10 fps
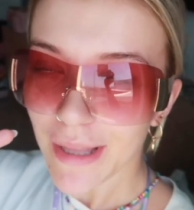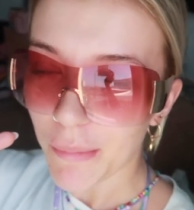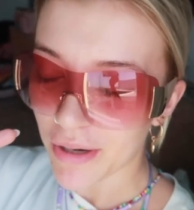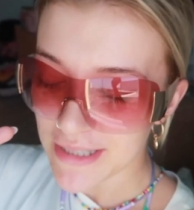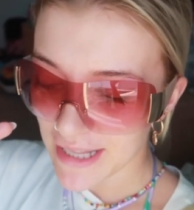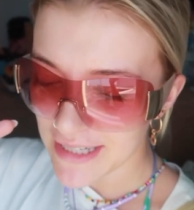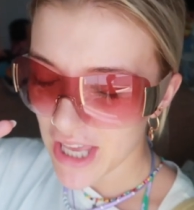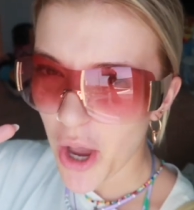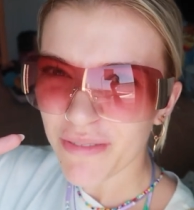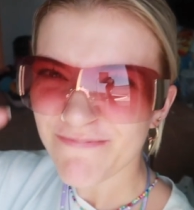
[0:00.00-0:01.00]
I'm not going to say
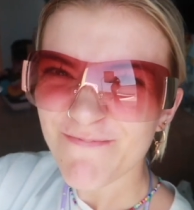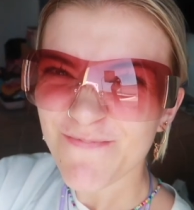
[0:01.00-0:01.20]
let's go.